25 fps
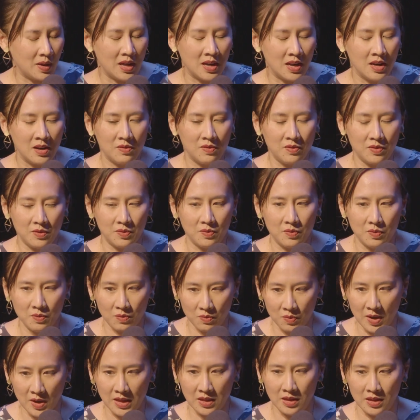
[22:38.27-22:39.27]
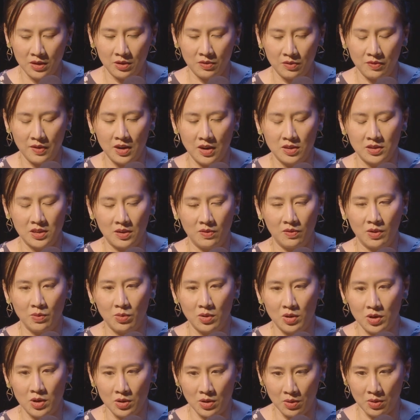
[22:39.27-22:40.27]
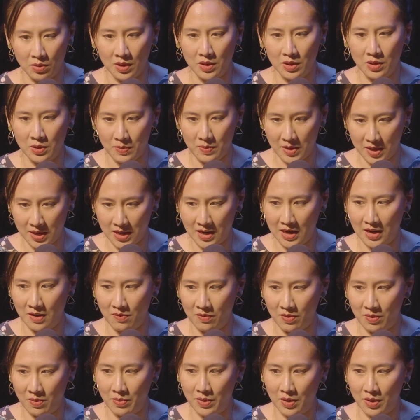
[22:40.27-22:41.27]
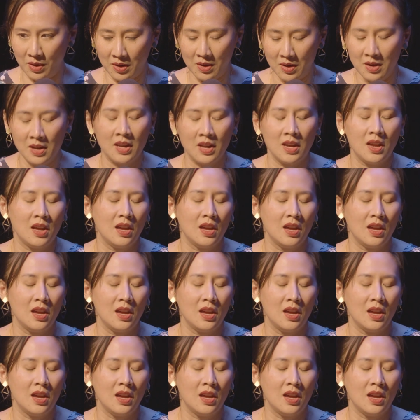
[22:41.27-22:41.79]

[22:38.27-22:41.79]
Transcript: And if you've read Little Fires Everywhere, you know that at the beginning of the book,